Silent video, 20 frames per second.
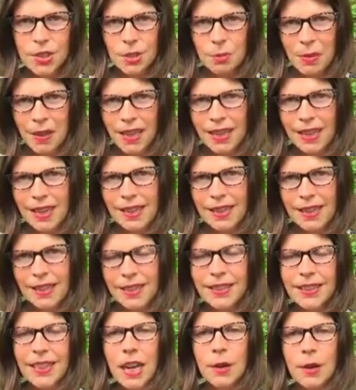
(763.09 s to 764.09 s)
the pain and
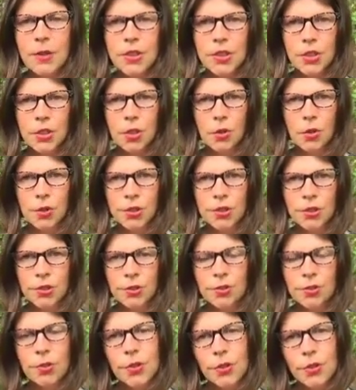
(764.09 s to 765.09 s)
allow it to course
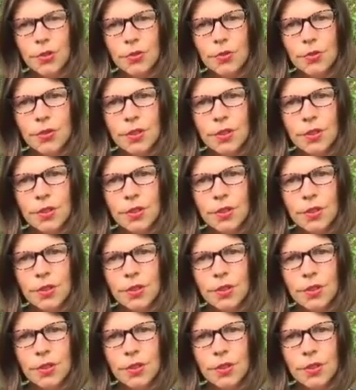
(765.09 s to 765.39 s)
through you.